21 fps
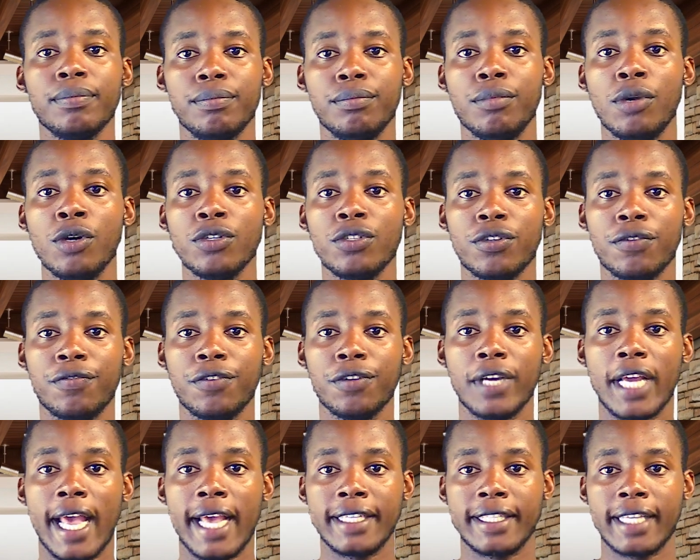most of
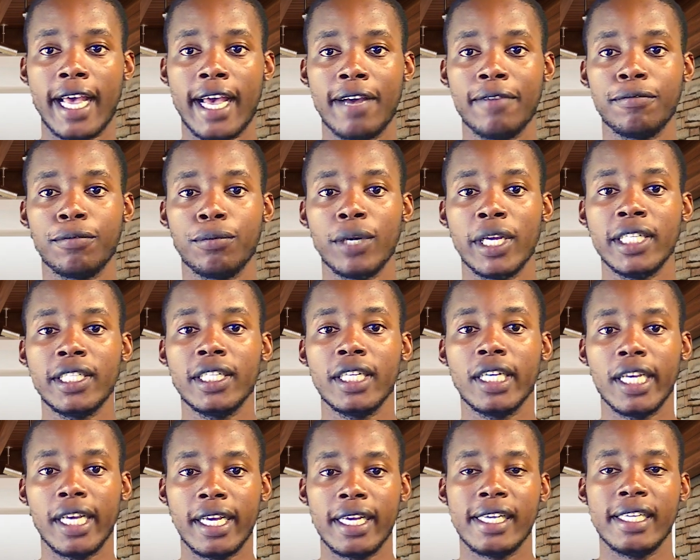you guys have, which
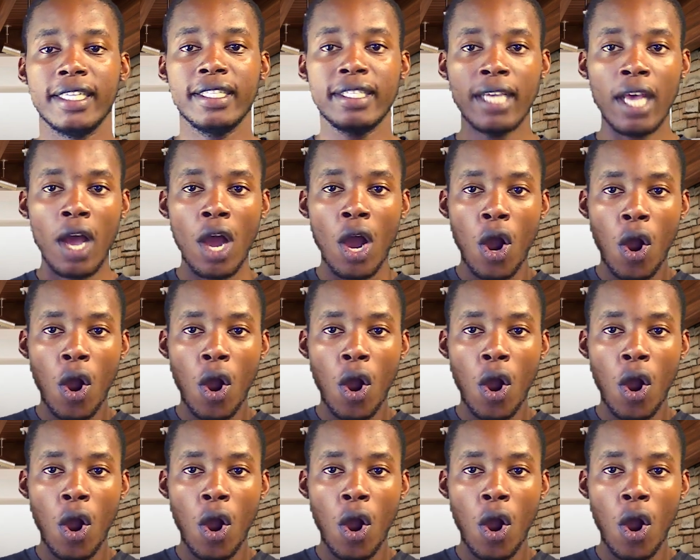is,